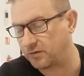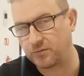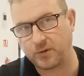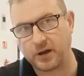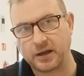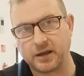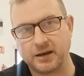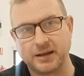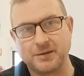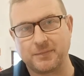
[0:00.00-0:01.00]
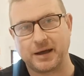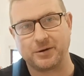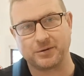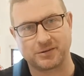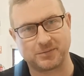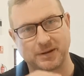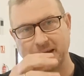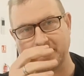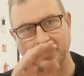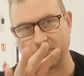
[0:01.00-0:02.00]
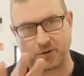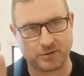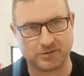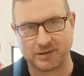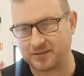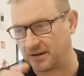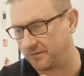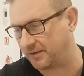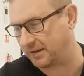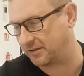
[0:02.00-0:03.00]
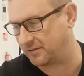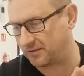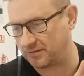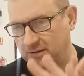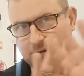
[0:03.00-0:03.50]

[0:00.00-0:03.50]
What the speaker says: to write an email explaining the process and everything. It was just,